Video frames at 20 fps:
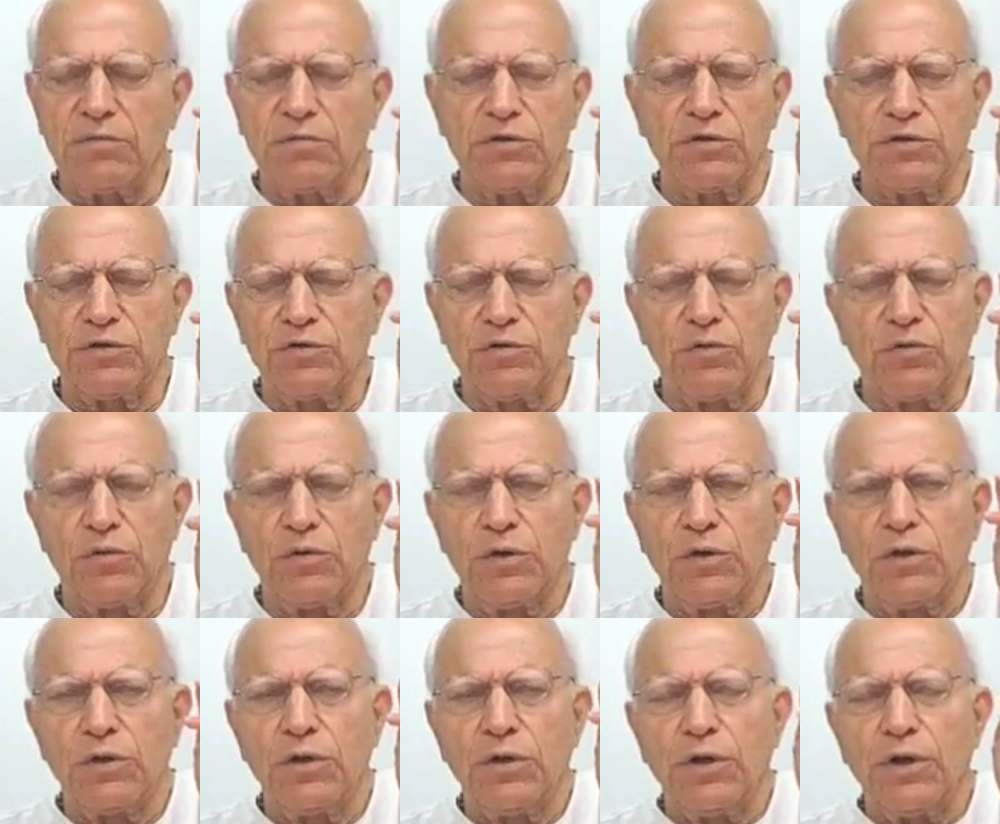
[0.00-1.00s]
with you.
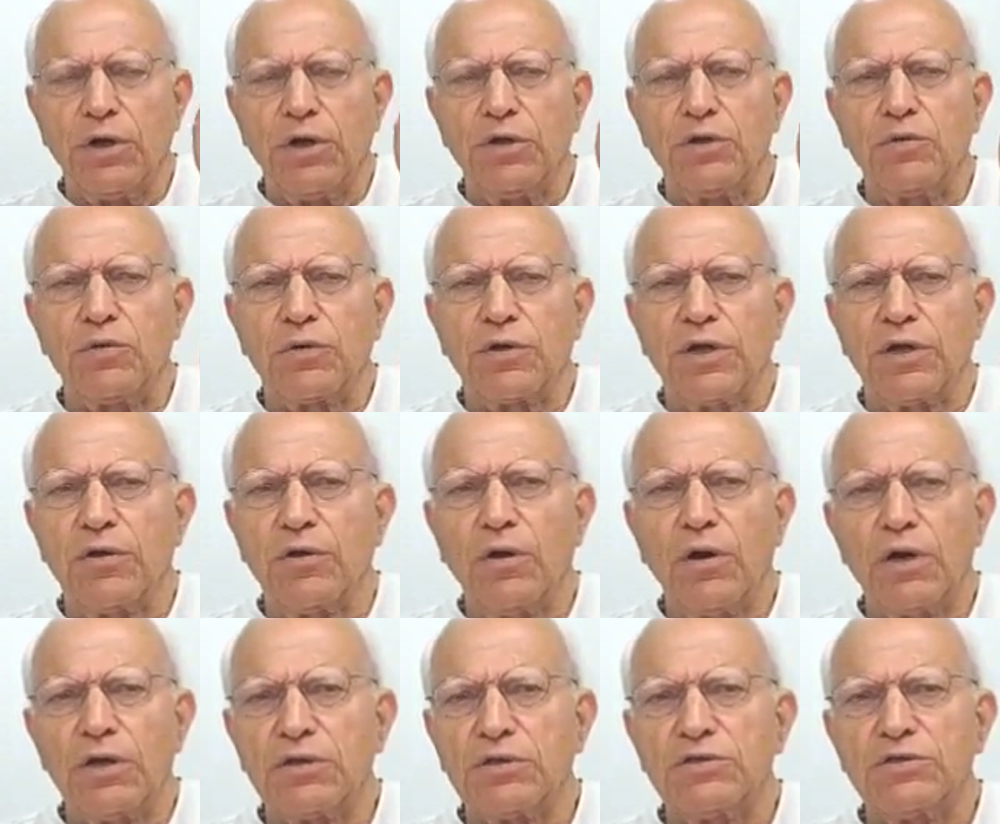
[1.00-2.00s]
You
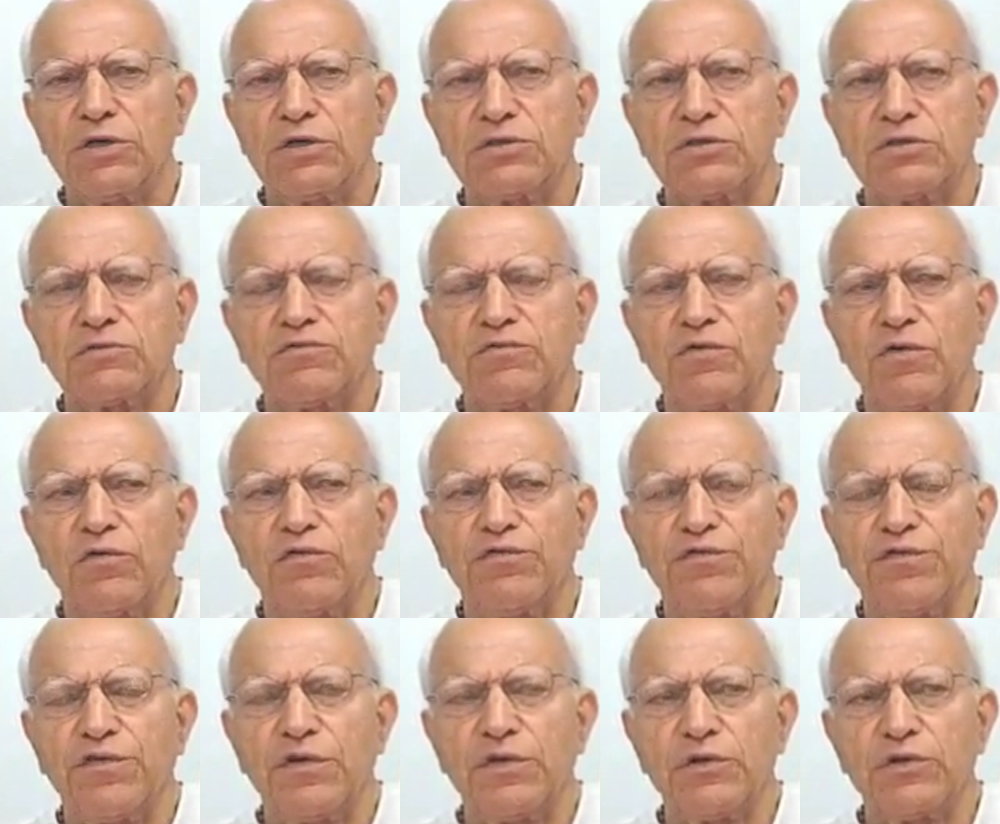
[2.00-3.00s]
cannot just
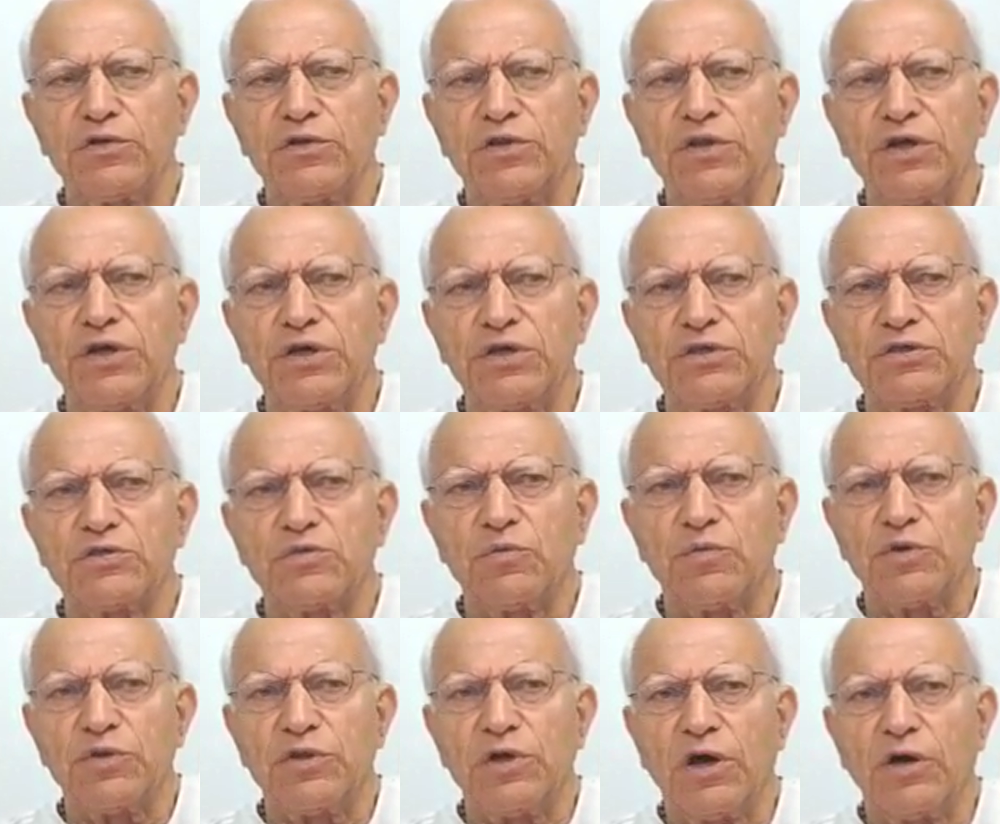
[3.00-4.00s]
fulfill things
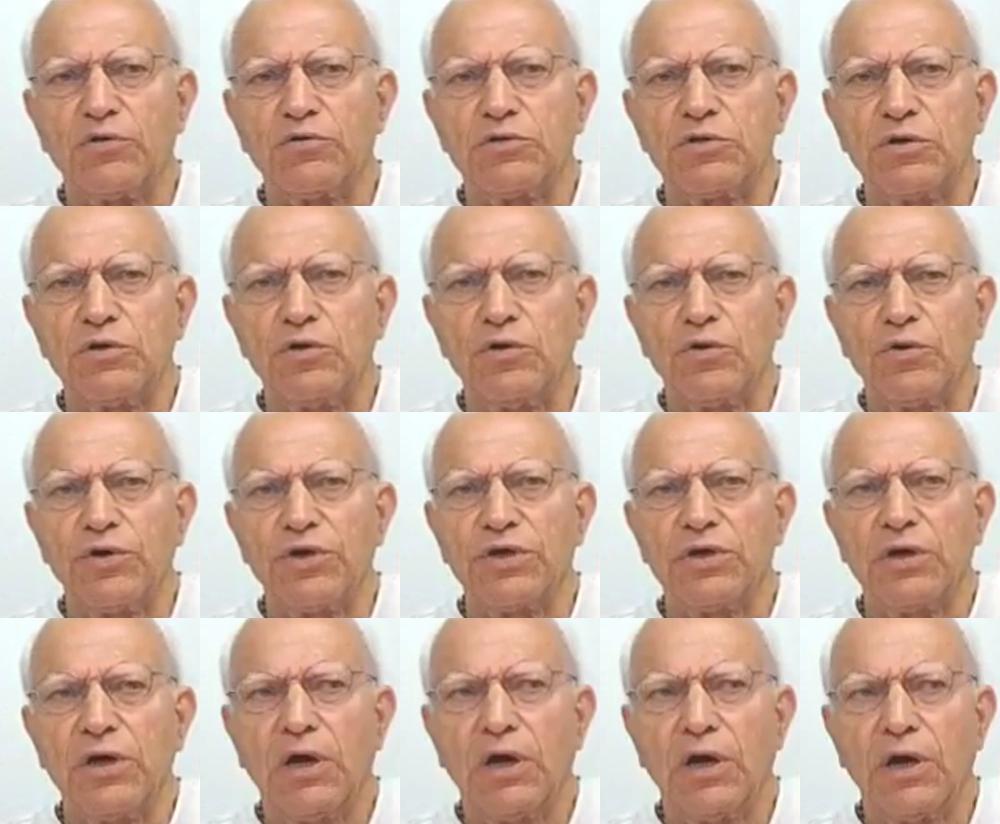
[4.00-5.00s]
without knowing
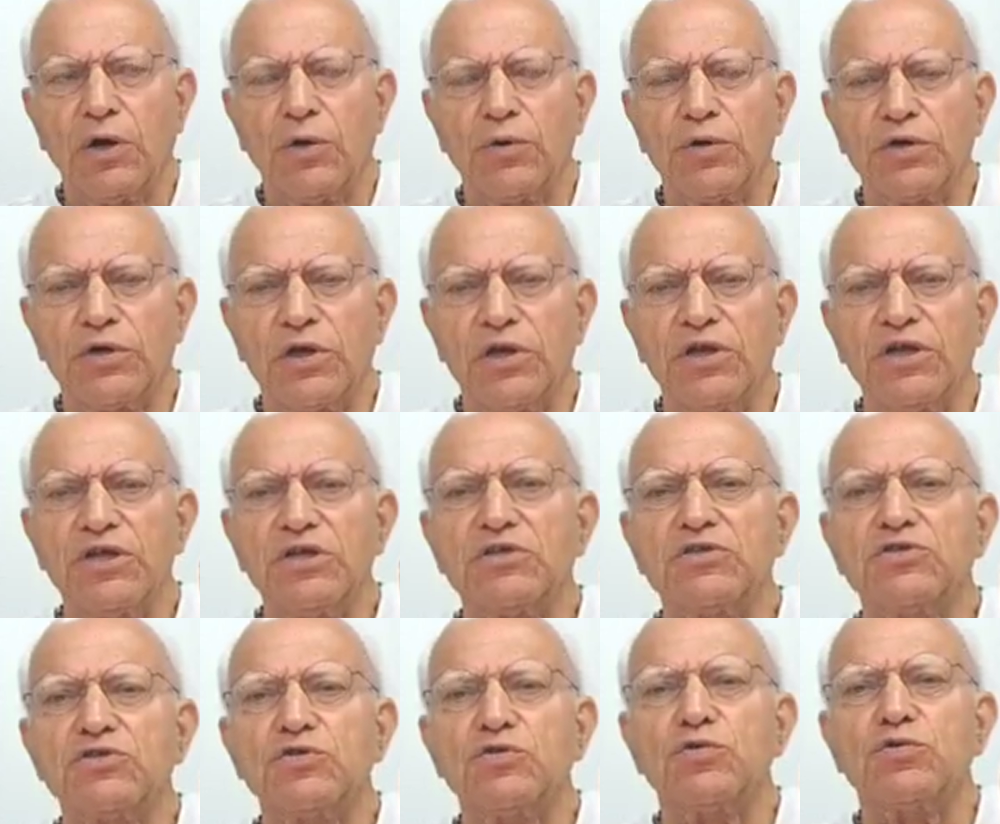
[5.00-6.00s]
how it
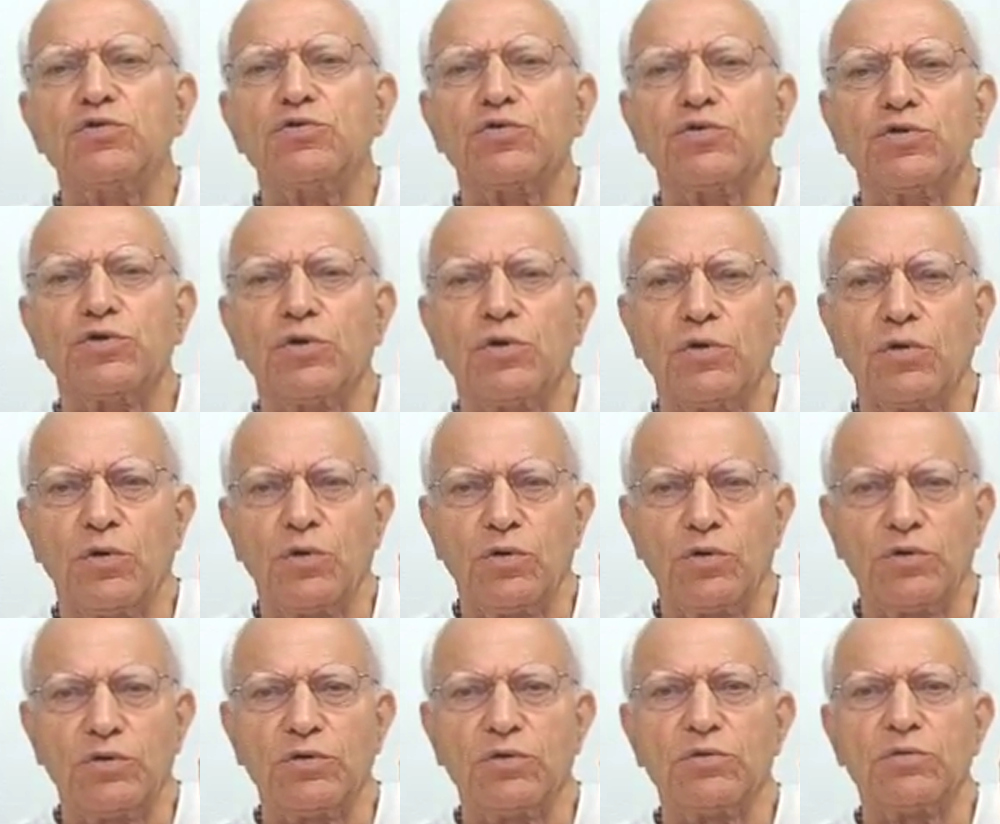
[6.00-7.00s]
leads you to your
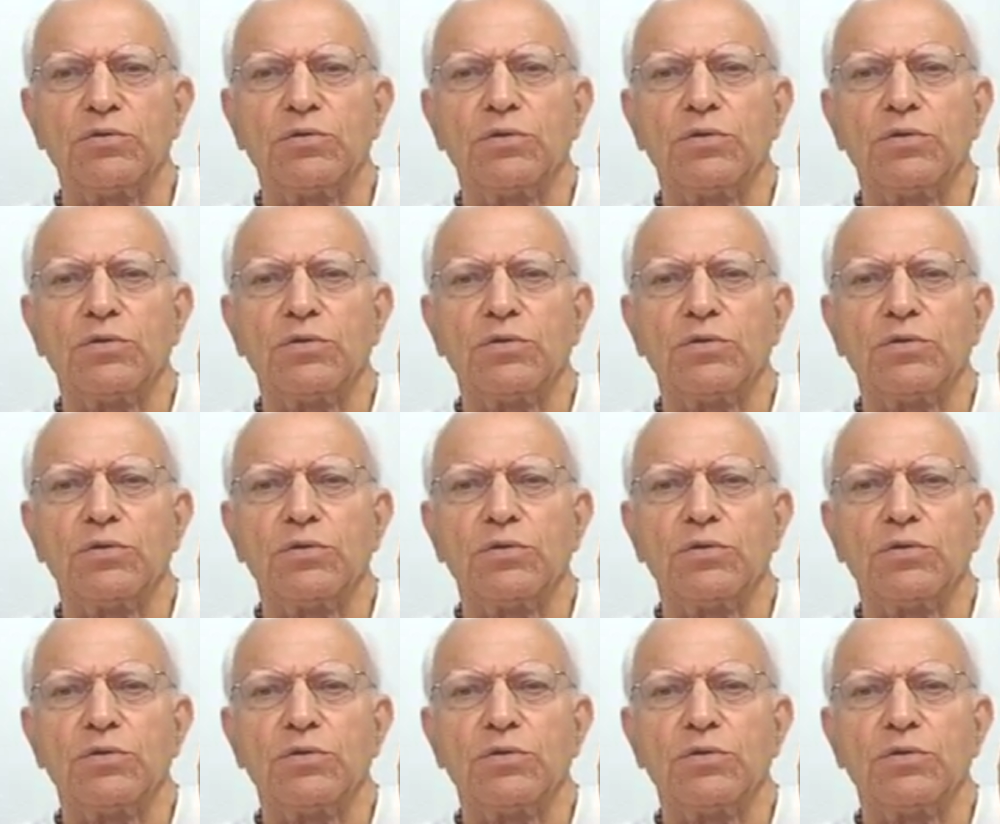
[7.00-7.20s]
own,